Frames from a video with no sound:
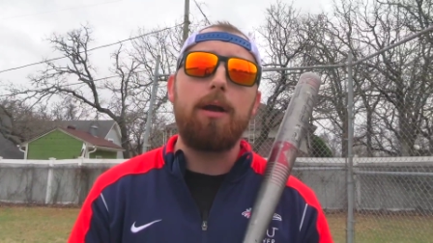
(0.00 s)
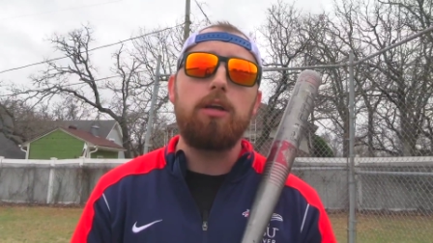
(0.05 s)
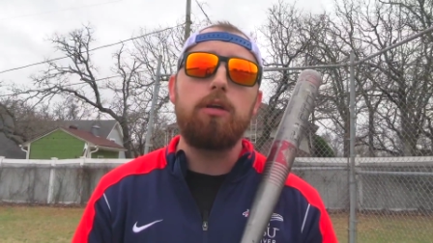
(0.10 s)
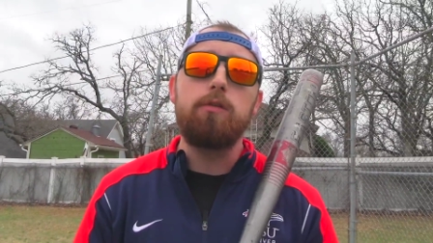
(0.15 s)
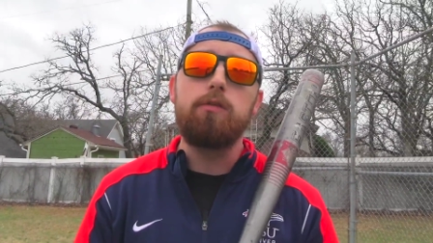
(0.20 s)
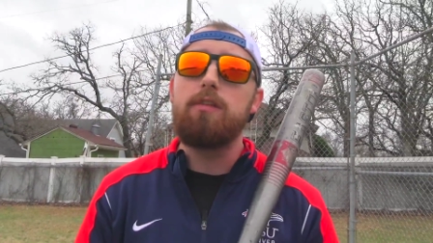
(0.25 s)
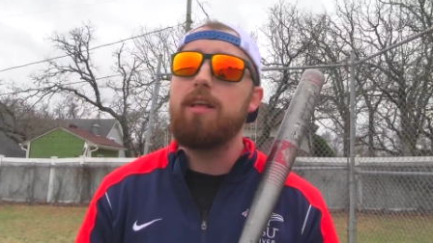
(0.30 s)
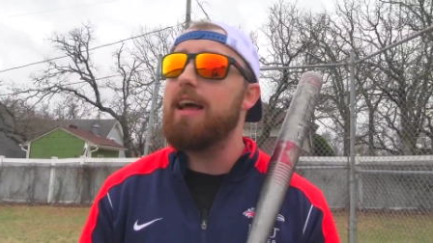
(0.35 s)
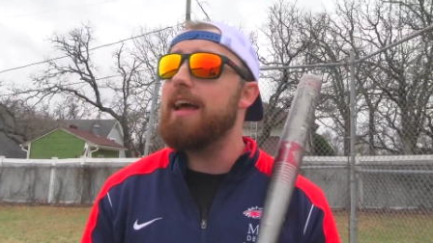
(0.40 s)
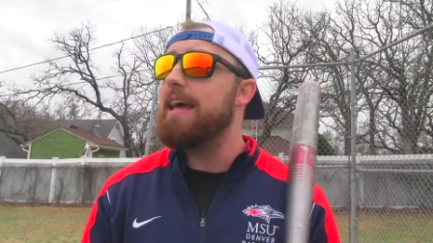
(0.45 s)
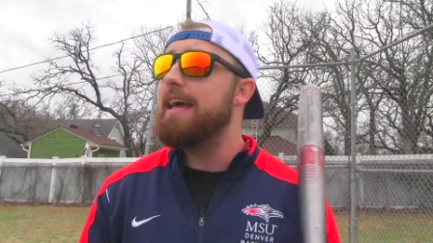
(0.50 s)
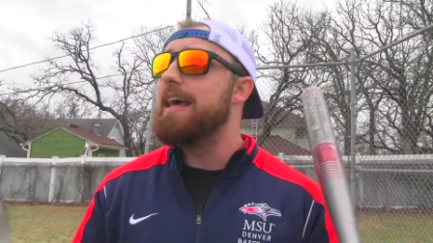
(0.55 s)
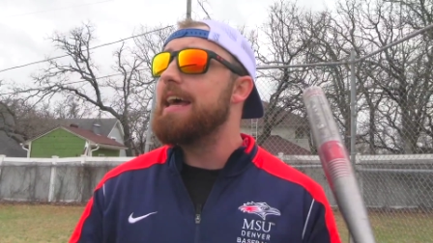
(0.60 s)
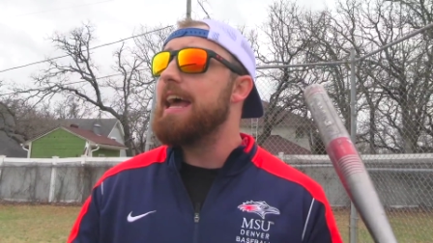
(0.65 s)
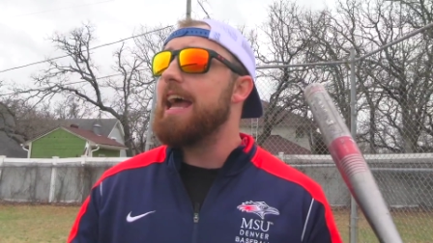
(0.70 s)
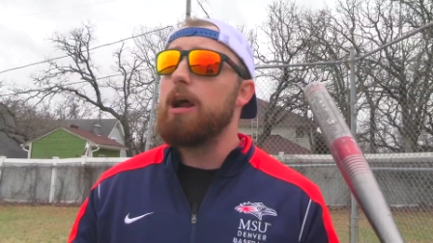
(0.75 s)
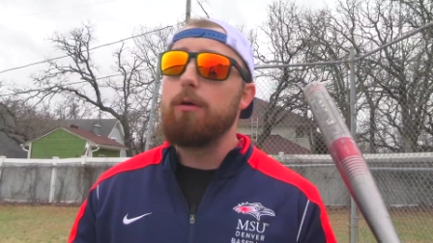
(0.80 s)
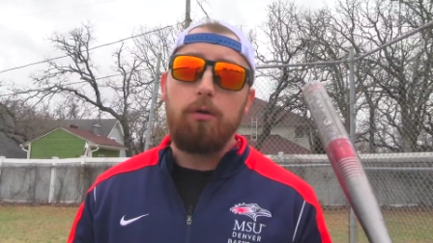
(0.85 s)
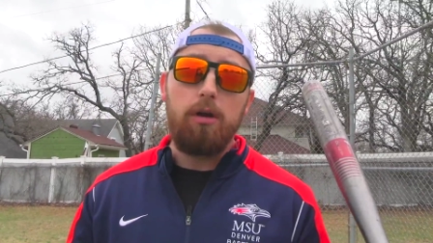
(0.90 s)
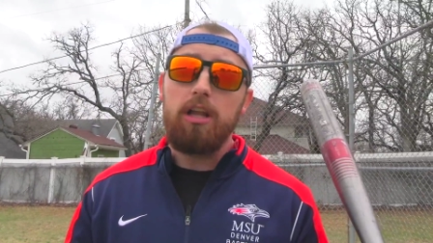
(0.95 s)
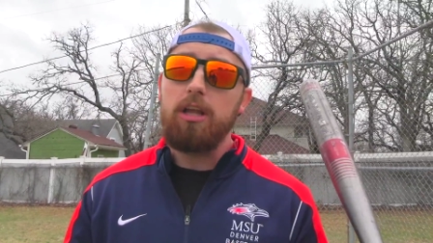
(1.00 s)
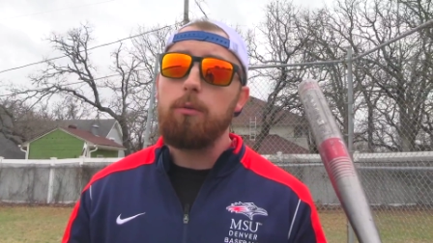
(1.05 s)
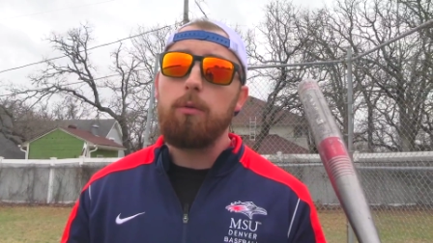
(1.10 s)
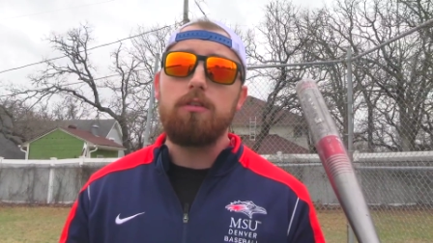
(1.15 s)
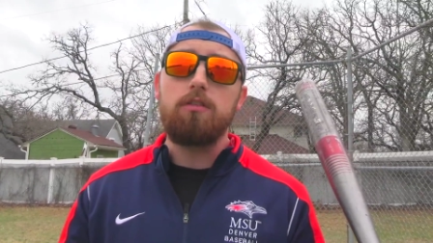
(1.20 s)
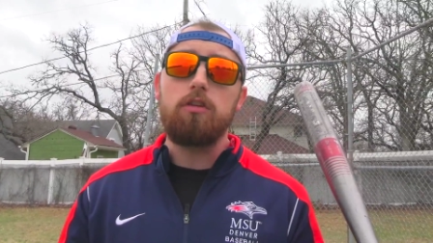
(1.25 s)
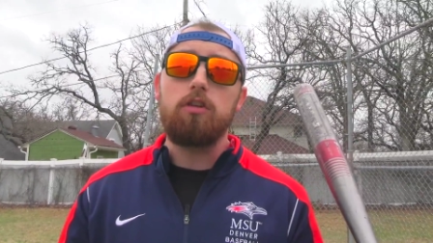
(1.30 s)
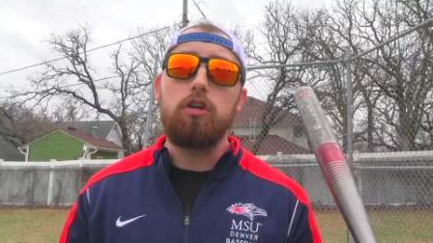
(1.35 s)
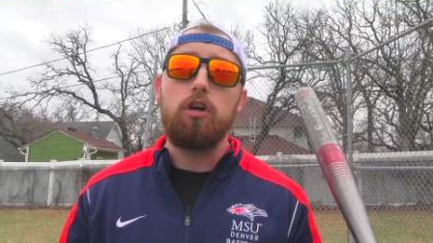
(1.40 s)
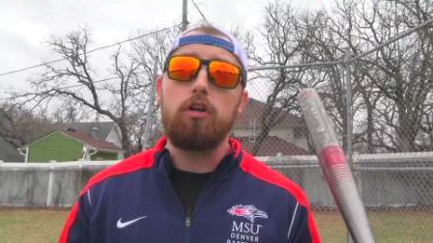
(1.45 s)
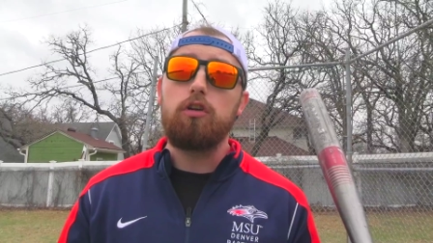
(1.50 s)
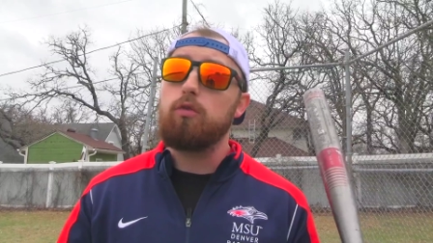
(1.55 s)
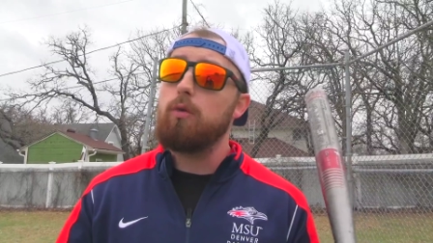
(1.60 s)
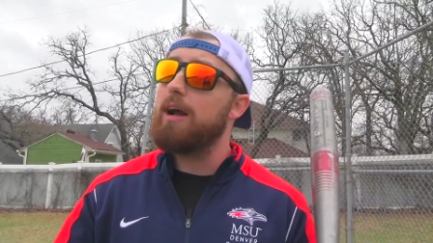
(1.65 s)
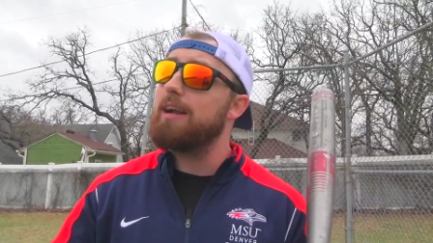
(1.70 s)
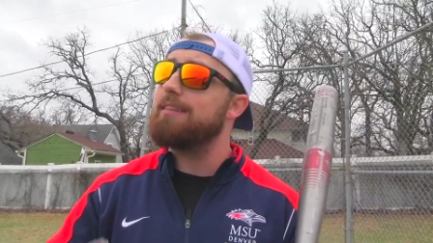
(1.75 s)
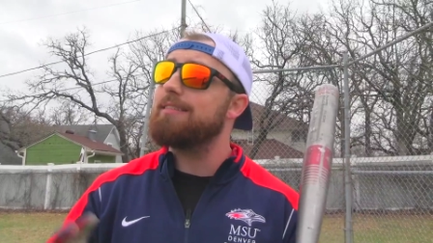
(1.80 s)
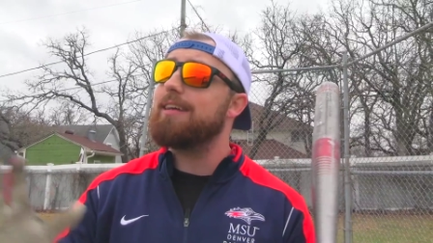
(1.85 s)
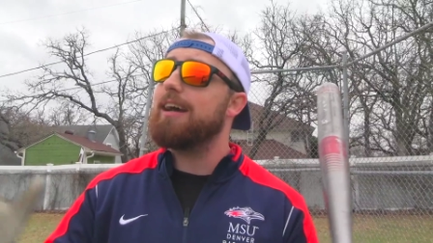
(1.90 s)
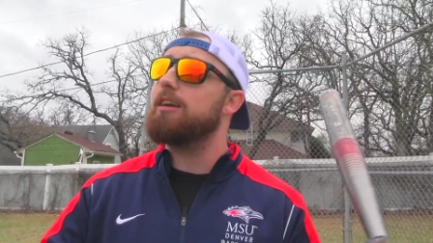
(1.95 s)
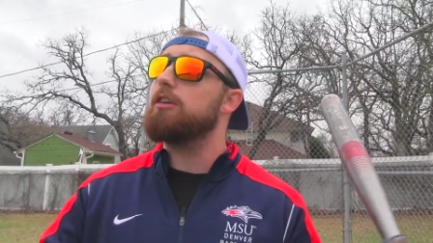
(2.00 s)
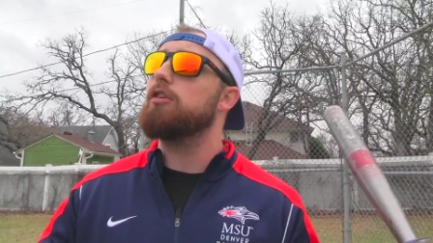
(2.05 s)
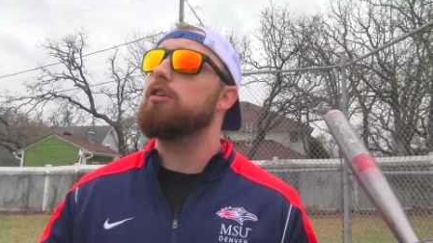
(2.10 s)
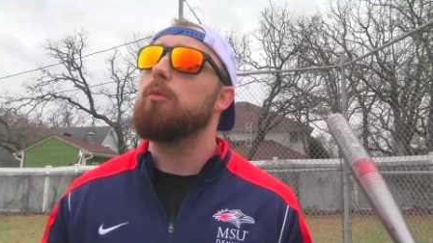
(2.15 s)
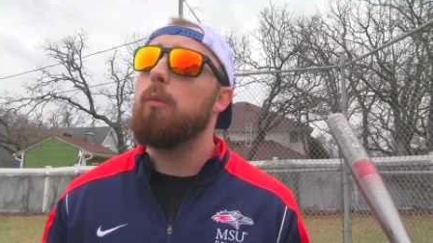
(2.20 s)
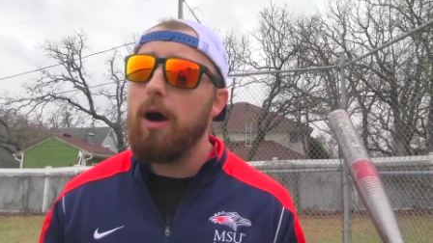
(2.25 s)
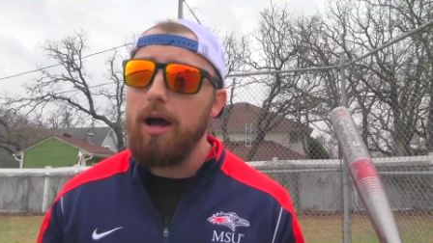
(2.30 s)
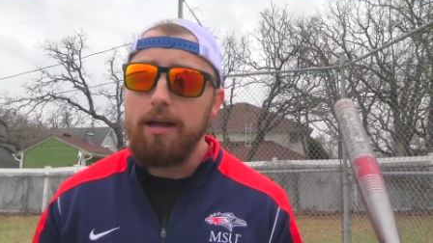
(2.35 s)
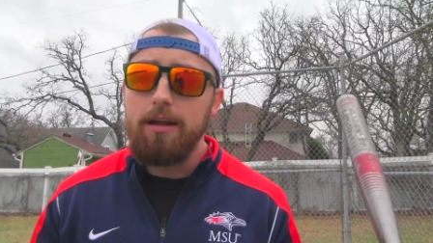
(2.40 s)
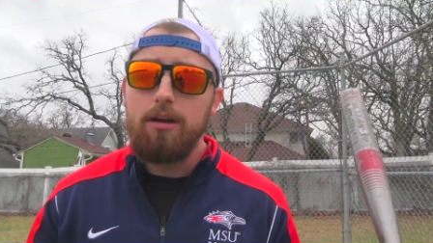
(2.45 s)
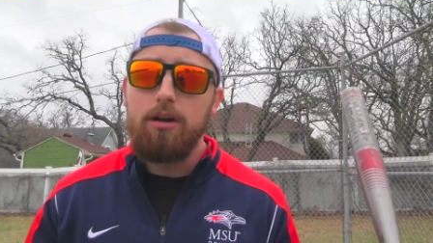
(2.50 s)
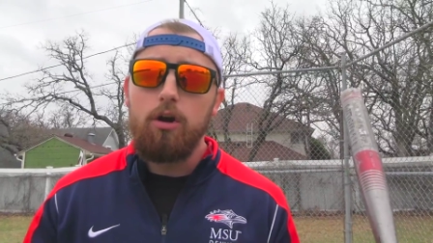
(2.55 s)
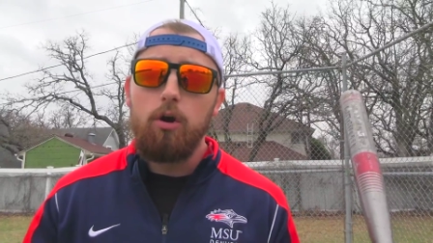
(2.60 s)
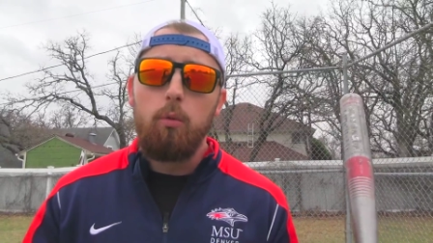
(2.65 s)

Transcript: I used it, it really wasn't good, so I decided, you know what?